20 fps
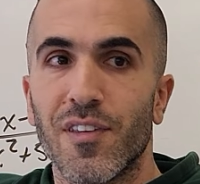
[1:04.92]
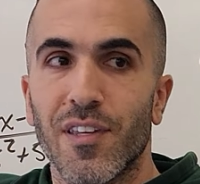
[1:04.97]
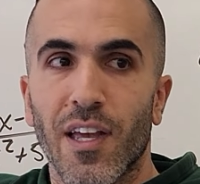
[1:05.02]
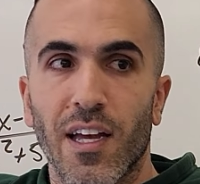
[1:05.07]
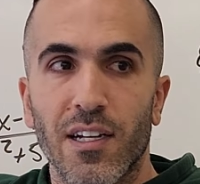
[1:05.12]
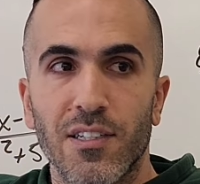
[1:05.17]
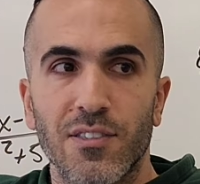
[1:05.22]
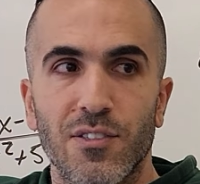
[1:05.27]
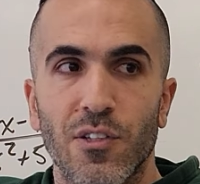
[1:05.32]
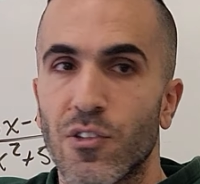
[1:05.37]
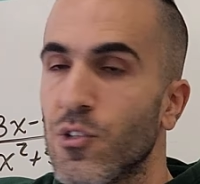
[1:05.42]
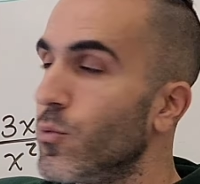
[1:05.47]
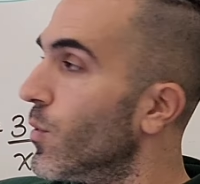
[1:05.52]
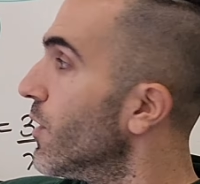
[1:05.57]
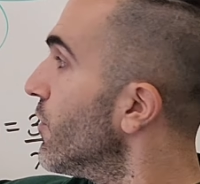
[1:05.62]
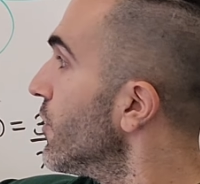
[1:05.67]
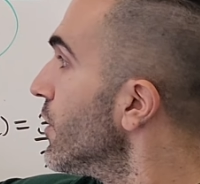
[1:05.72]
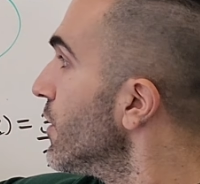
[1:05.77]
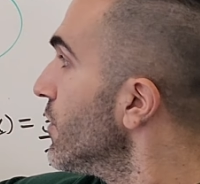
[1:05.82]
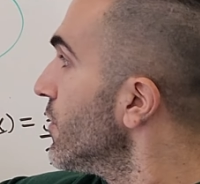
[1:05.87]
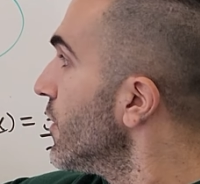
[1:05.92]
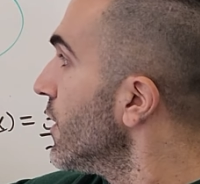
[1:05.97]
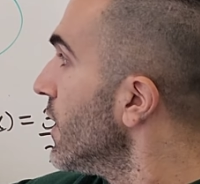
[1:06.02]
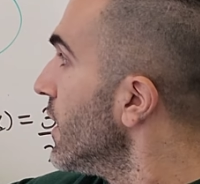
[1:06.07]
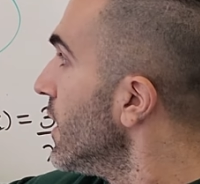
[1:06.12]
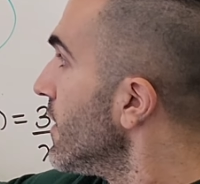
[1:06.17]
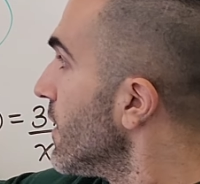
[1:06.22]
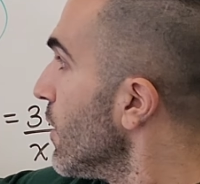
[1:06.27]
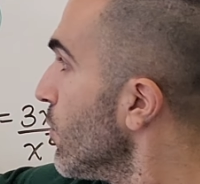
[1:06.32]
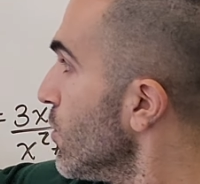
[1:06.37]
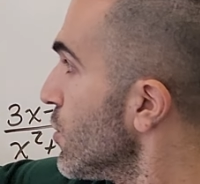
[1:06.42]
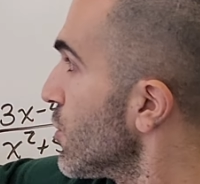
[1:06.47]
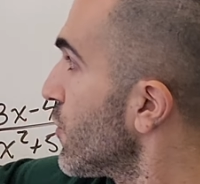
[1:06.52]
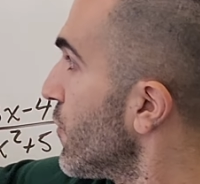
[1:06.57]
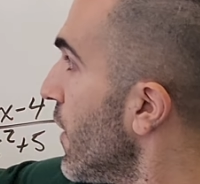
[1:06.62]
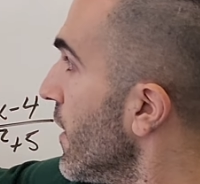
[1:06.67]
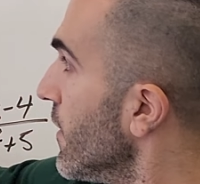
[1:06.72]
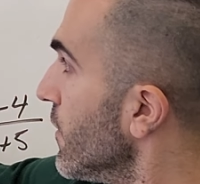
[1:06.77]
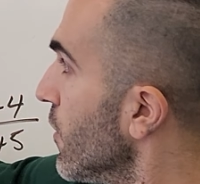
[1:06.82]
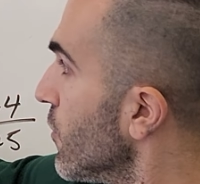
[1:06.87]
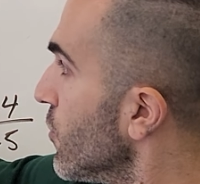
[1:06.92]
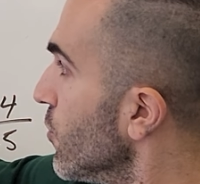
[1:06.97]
dx, the derivative, then we just find